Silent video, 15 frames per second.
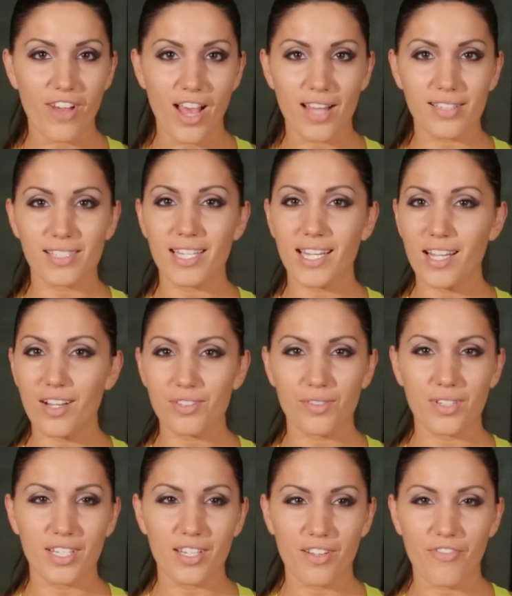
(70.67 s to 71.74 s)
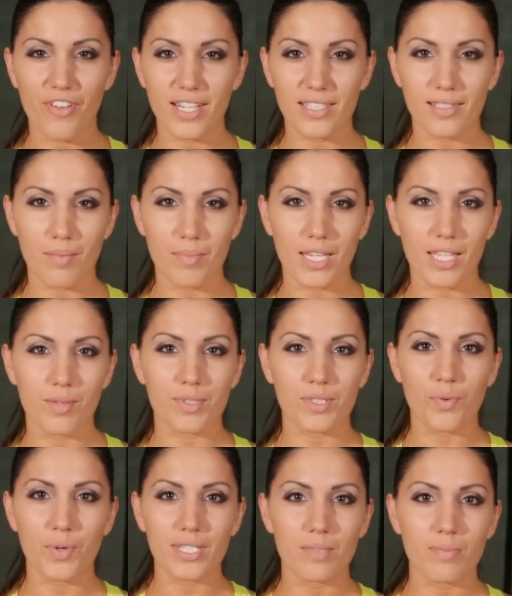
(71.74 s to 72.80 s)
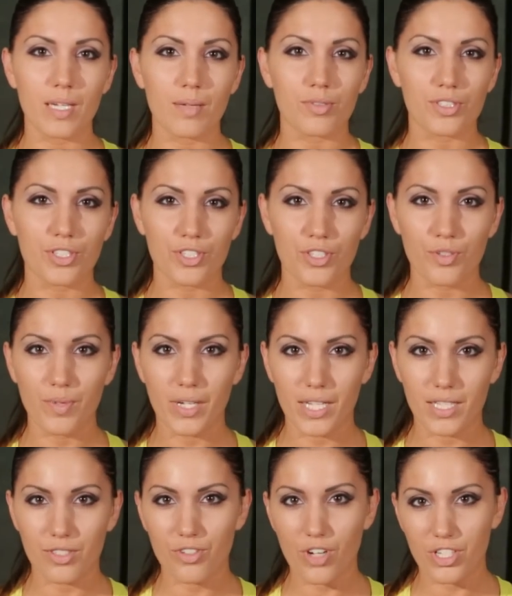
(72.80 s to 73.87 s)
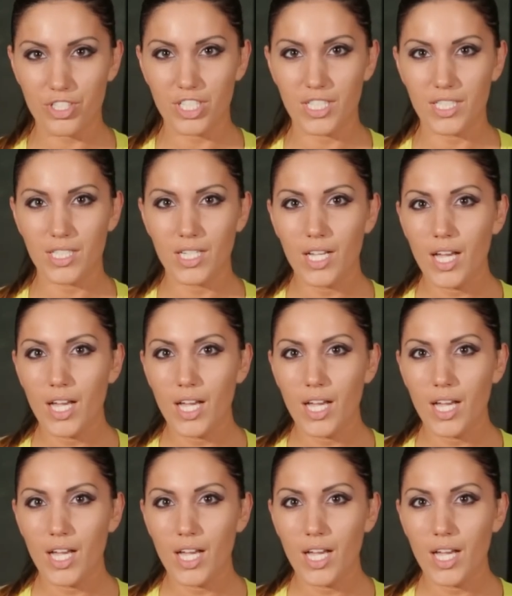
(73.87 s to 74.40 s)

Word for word: fast and I also needed to find somebody that was going to be able to do reconstruction